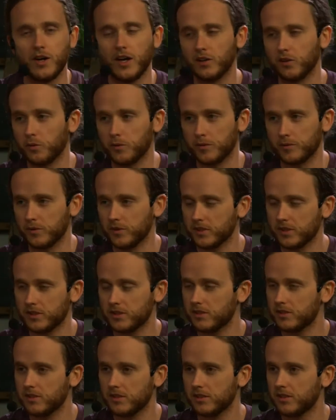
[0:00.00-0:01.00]
I mean, the people
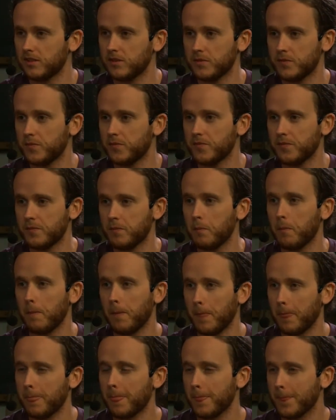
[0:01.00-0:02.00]
that are farming
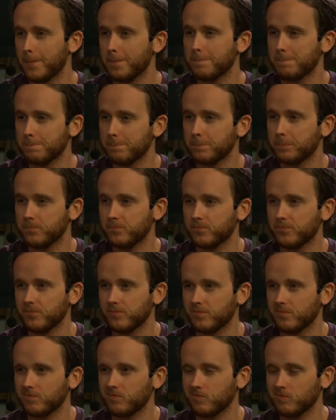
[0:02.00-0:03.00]
Falcon Lost challenge mode,
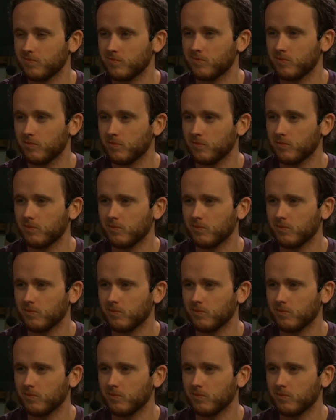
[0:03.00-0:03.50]
I expect that